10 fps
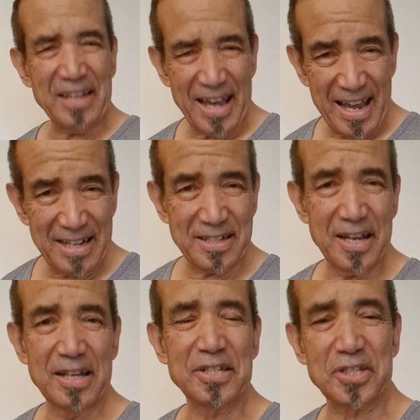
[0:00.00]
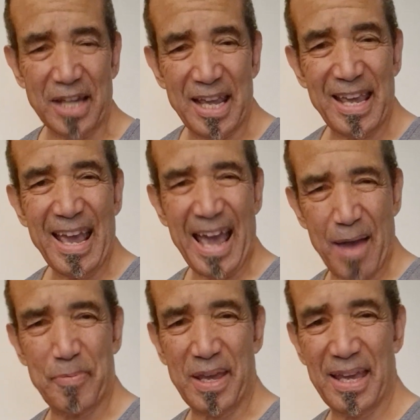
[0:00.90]
and stay
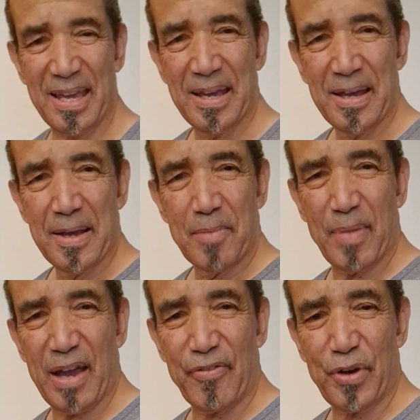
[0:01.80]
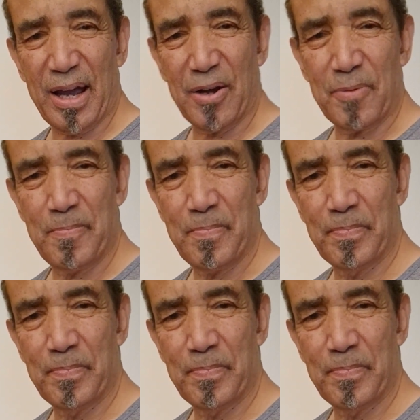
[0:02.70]
happy. Bye for now.